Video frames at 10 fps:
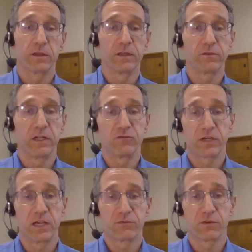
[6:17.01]
things in
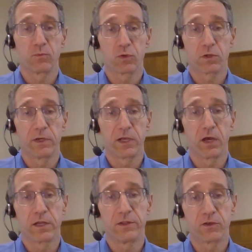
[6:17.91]
education were going
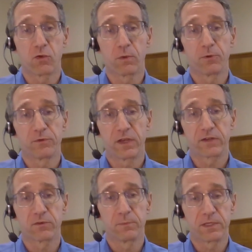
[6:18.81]
on in the corporate sector,